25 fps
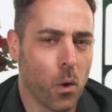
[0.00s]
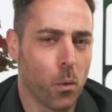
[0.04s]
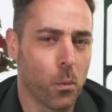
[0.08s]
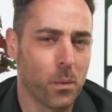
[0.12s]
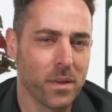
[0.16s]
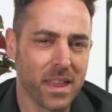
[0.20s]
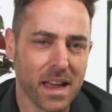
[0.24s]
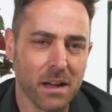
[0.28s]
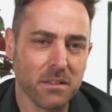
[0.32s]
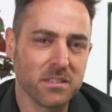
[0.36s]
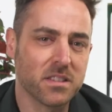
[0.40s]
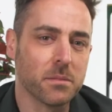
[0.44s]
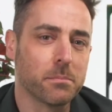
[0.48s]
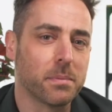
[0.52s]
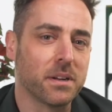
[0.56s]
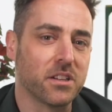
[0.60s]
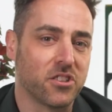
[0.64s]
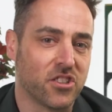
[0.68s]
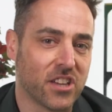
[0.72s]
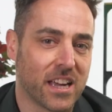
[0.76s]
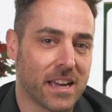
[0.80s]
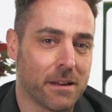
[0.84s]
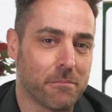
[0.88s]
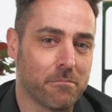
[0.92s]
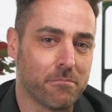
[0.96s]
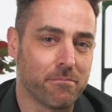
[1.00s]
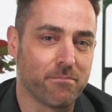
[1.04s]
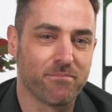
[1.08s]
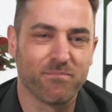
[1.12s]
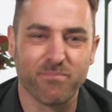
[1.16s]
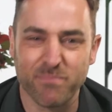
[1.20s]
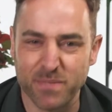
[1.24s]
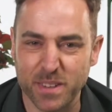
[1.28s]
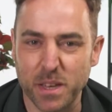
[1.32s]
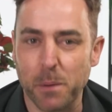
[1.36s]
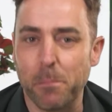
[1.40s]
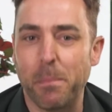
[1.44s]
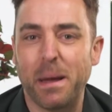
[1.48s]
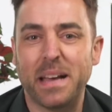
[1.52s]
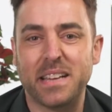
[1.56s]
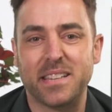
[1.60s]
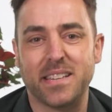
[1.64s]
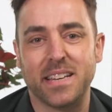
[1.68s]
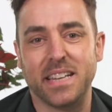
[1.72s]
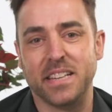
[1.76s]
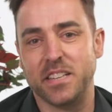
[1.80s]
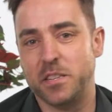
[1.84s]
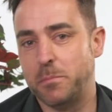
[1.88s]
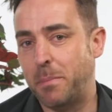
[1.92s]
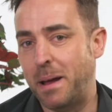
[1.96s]
Without a budget, you're
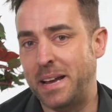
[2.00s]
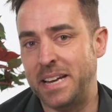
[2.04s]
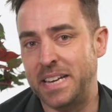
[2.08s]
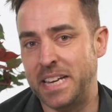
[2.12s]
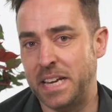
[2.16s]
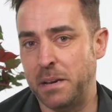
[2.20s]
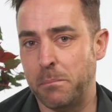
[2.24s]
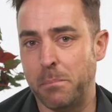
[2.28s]
basically spending